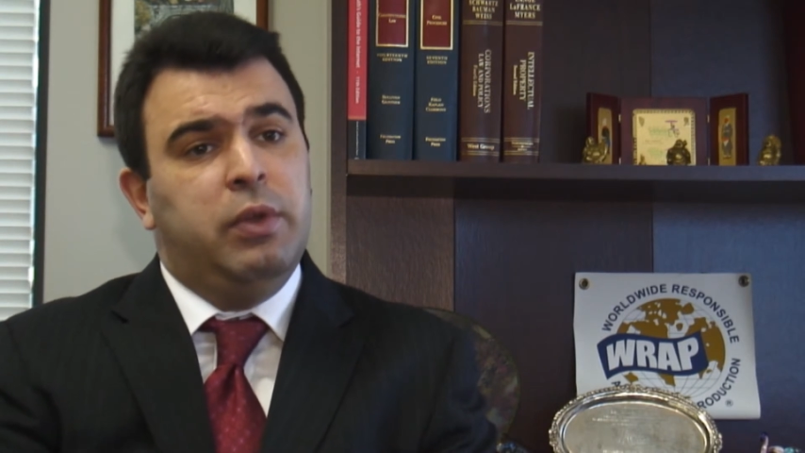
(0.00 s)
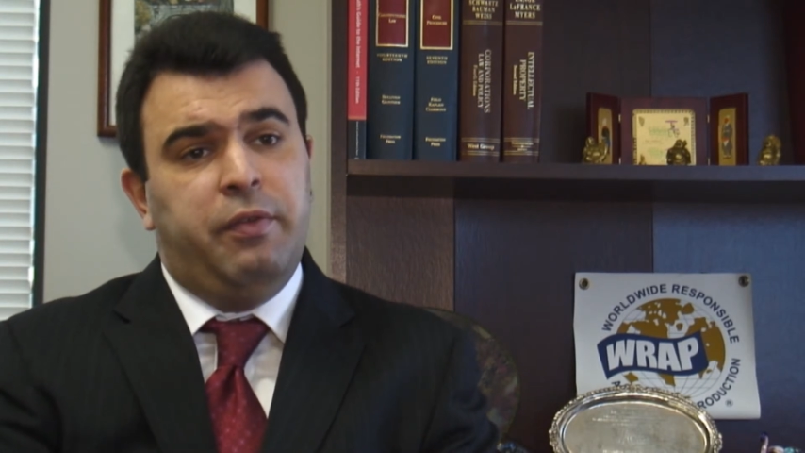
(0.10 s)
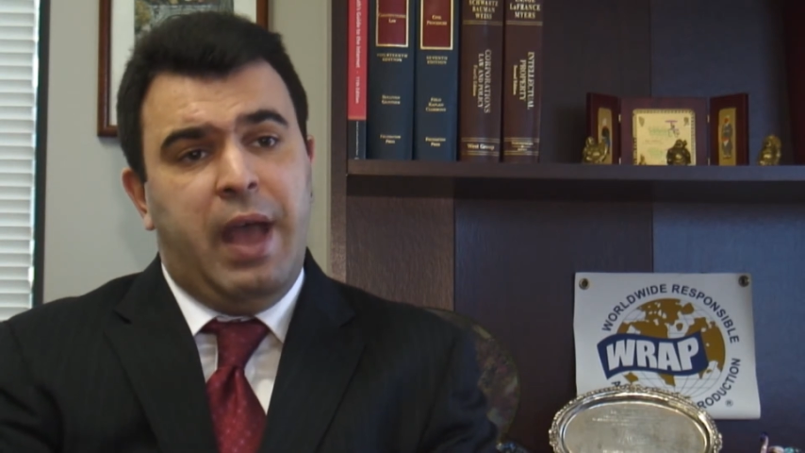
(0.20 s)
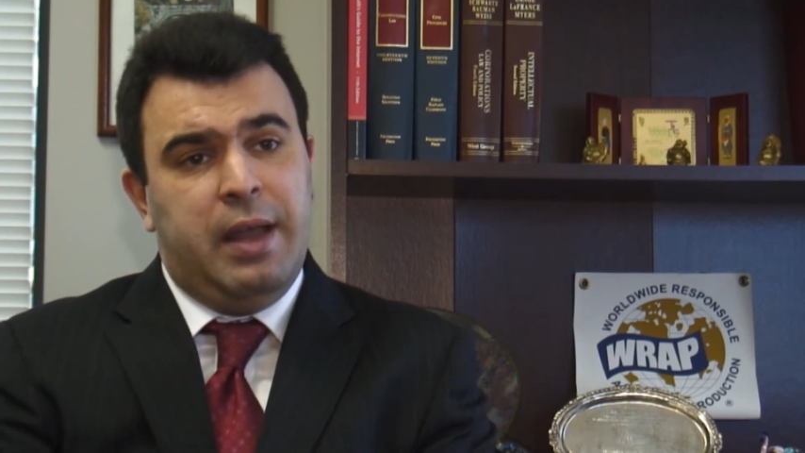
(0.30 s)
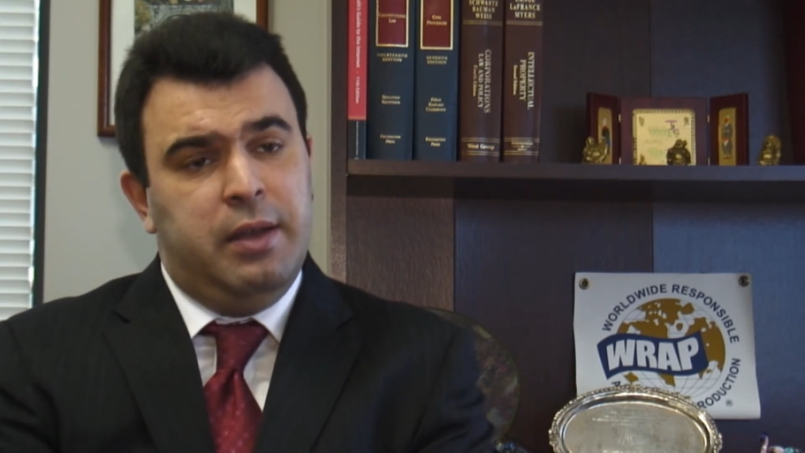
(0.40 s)

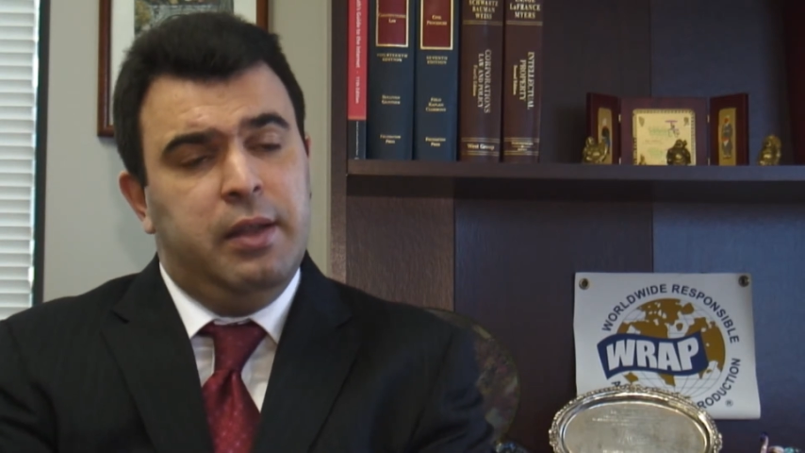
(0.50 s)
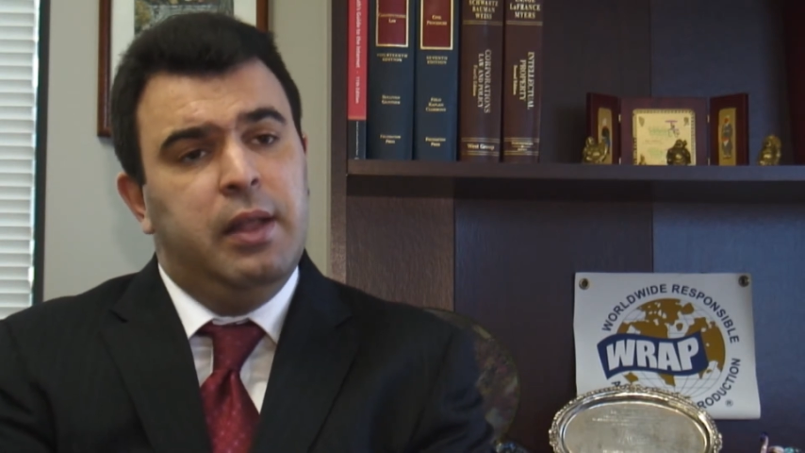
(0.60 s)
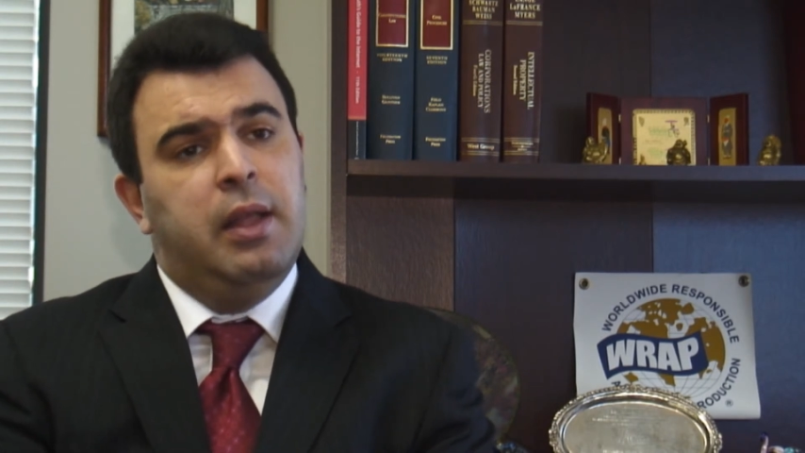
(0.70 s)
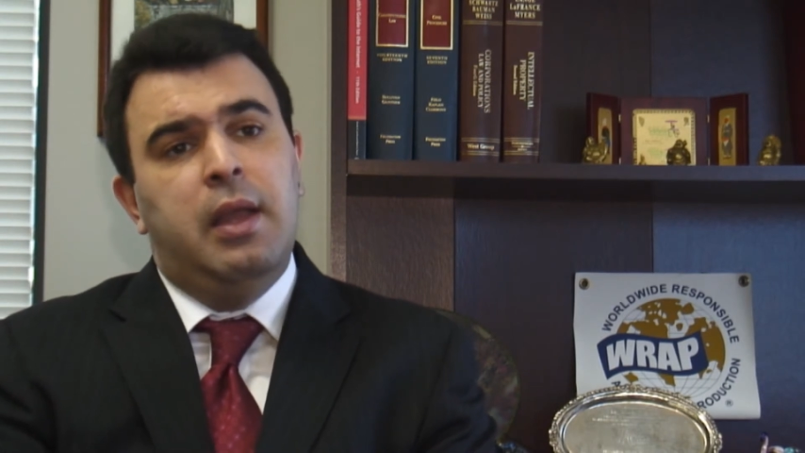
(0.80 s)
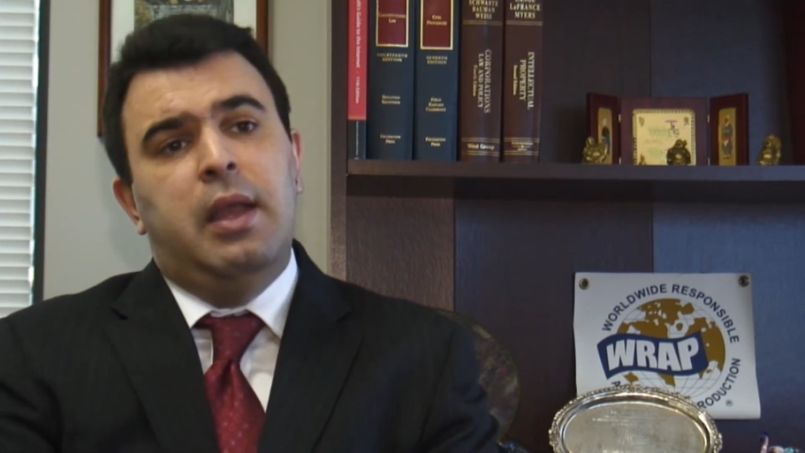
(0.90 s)
We've added
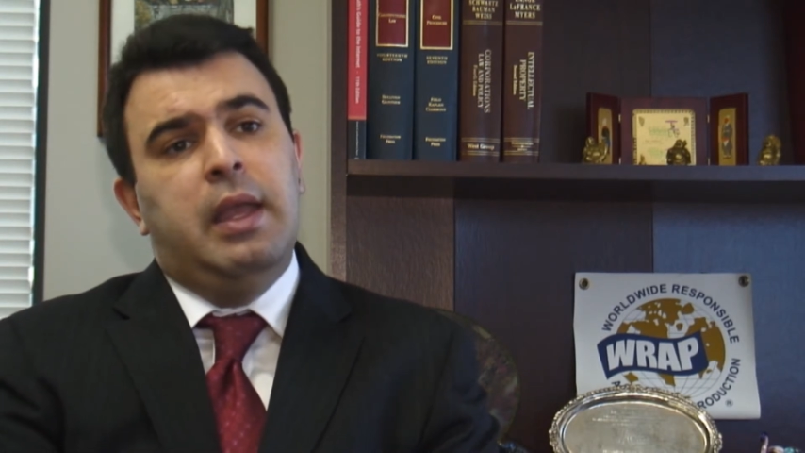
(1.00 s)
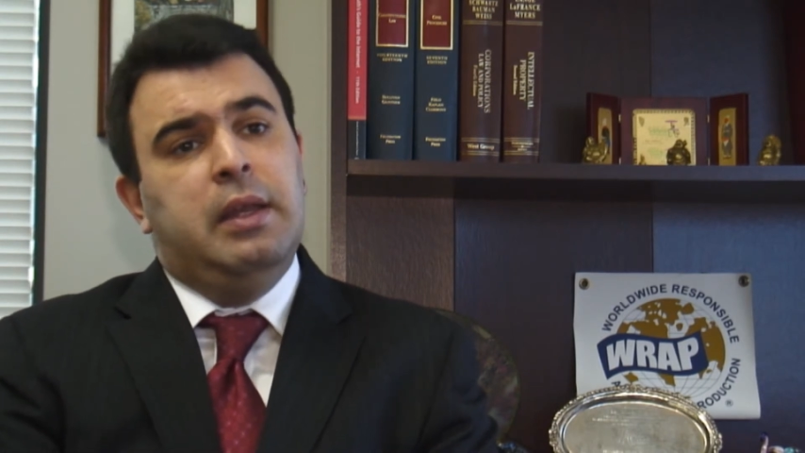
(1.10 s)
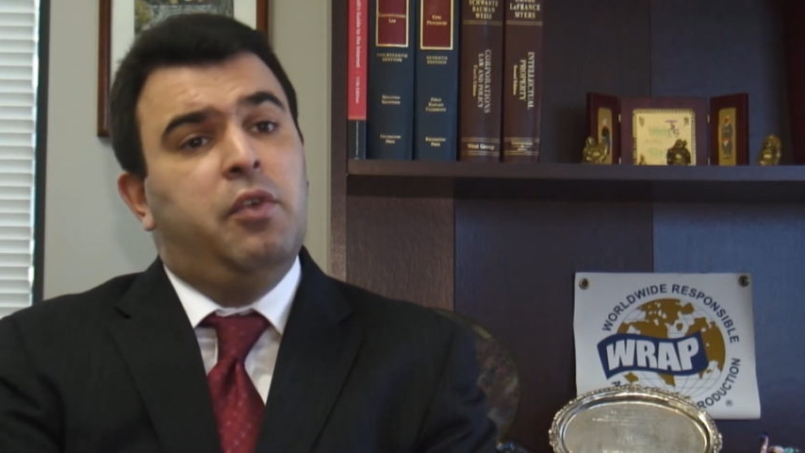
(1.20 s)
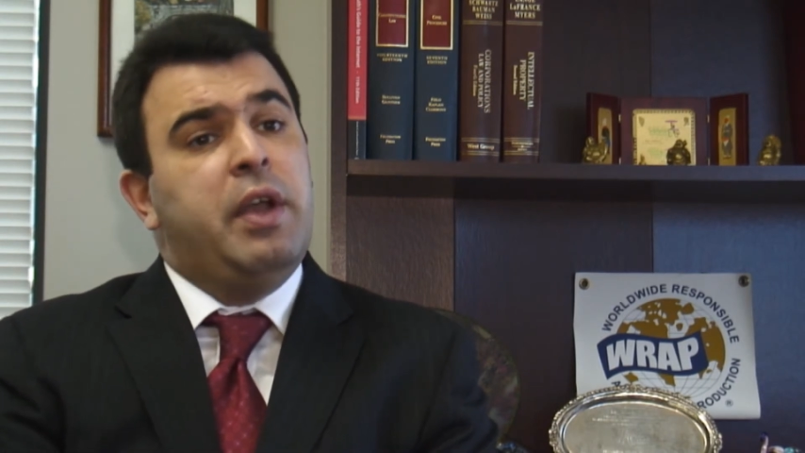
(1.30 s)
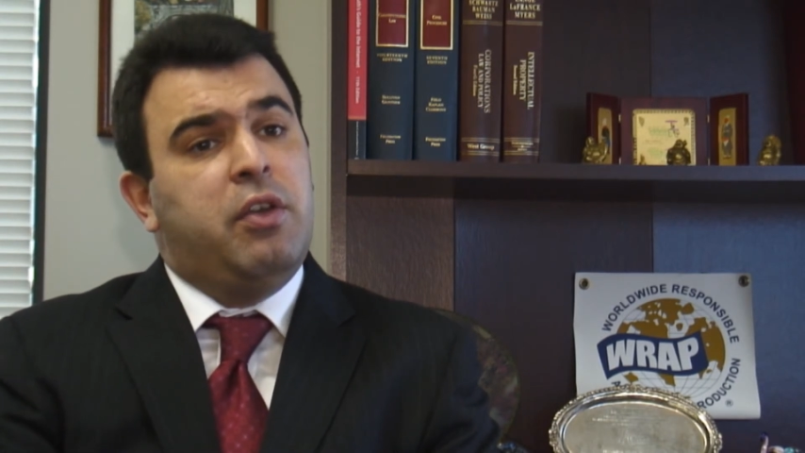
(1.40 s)
a
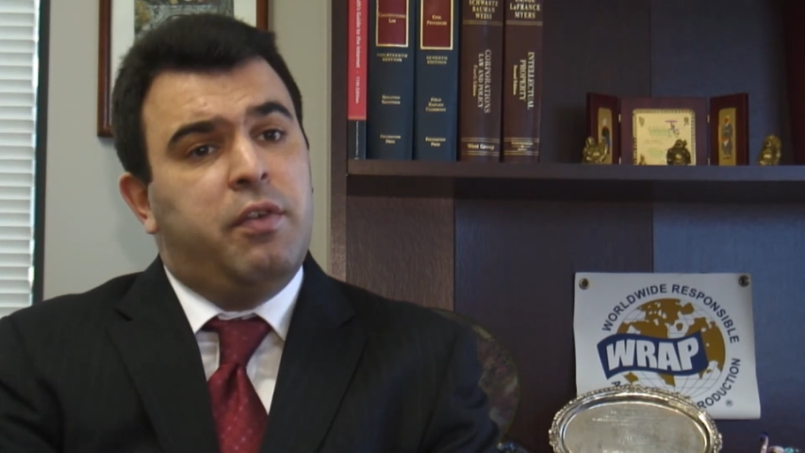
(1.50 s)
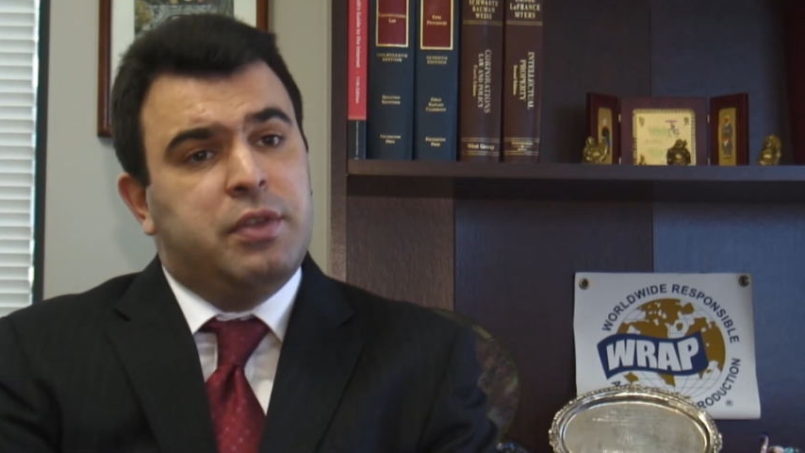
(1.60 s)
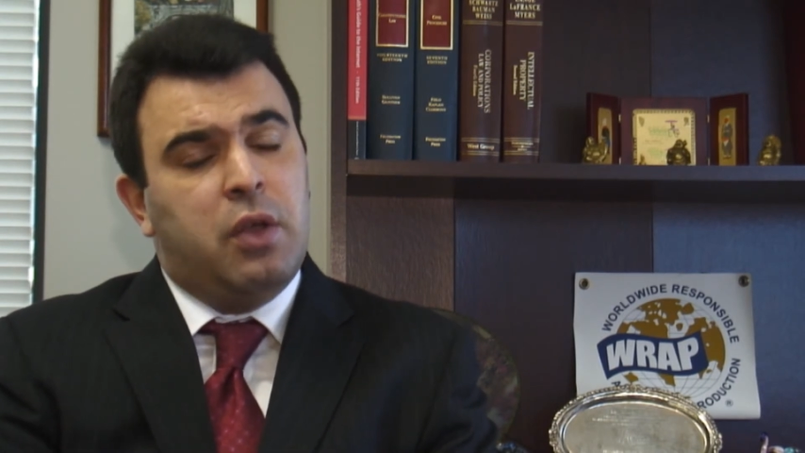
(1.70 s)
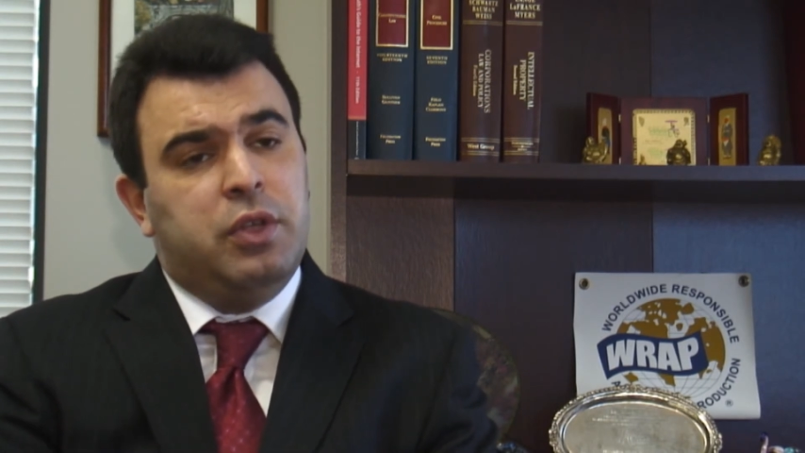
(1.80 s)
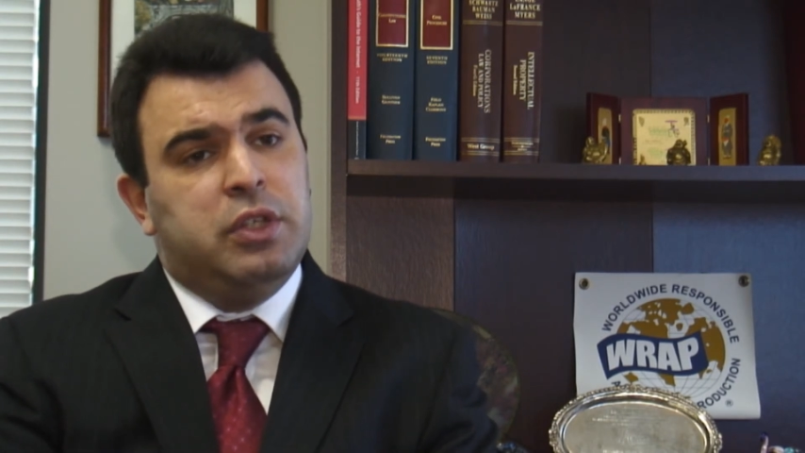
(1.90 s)
director of
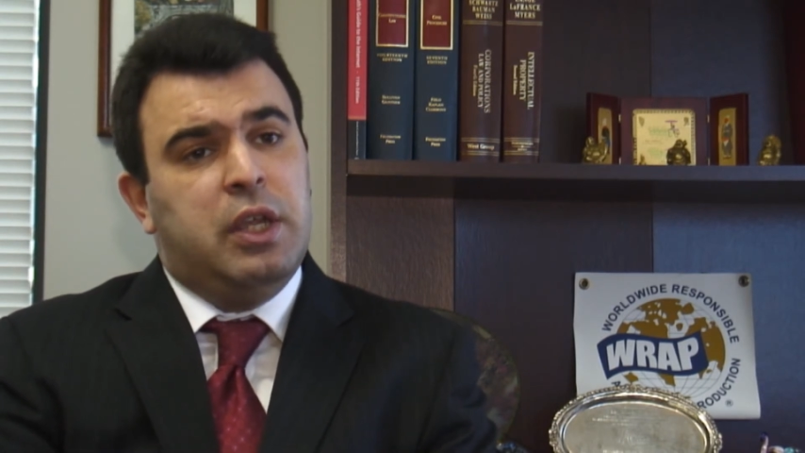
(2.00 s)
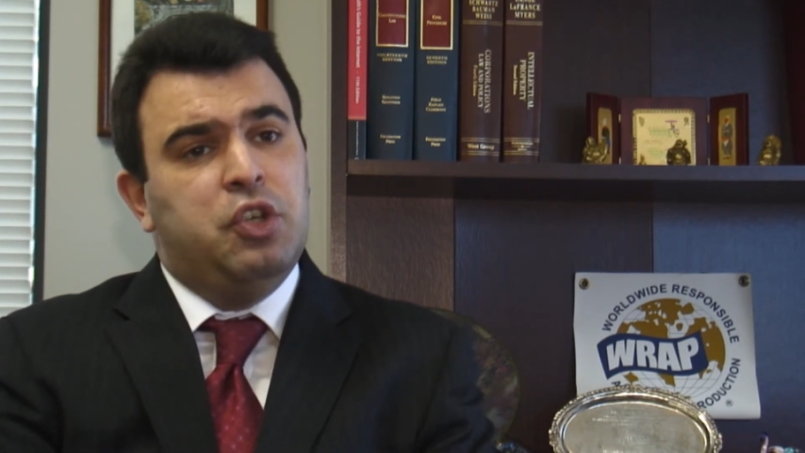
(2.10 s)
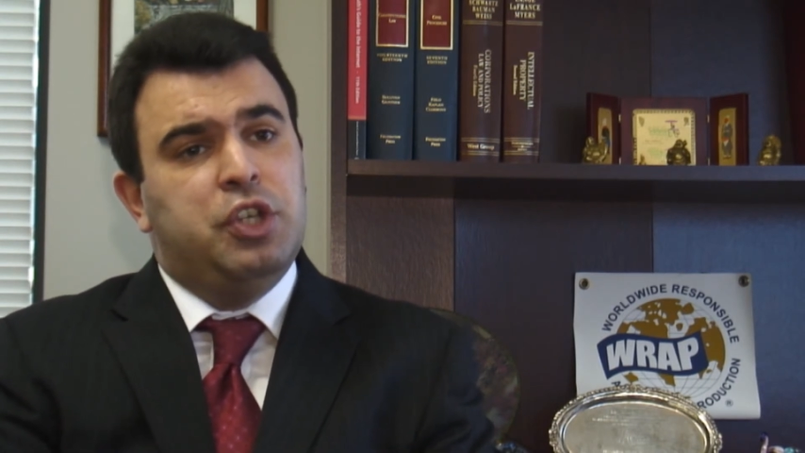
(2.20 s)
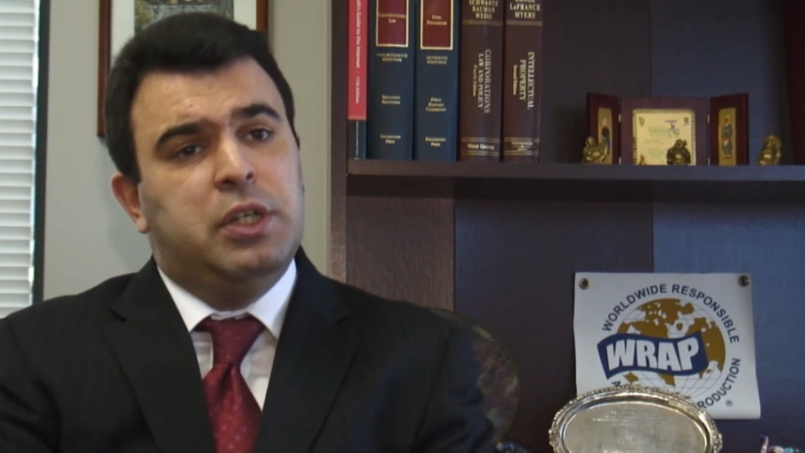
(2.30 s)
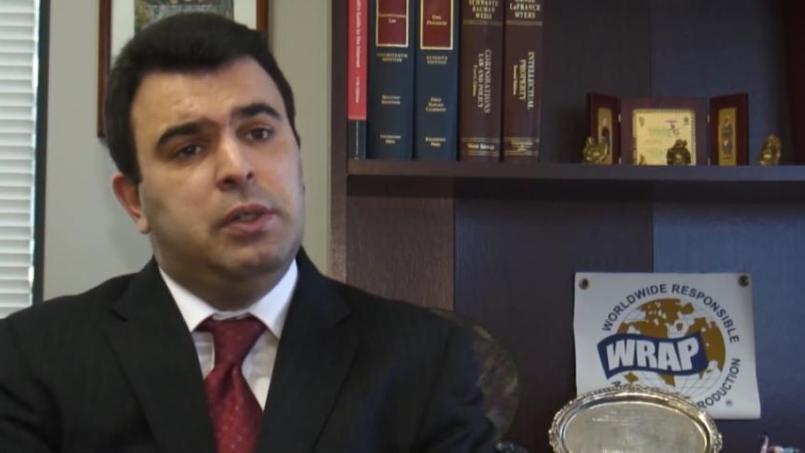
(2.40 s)
Southeast
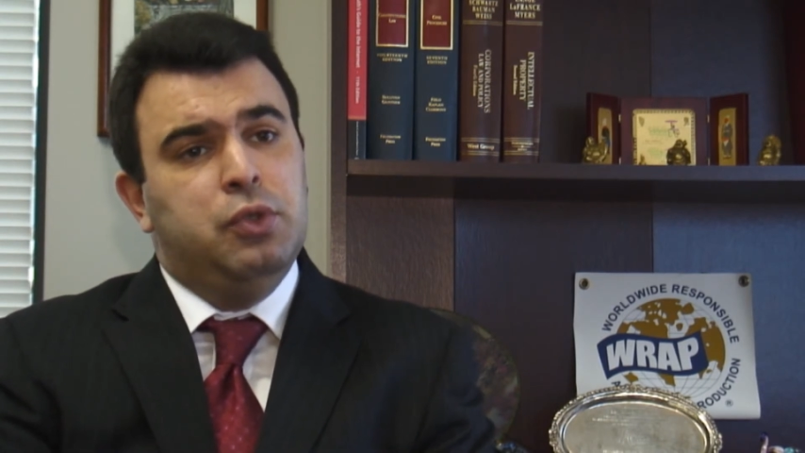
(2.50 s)
Asia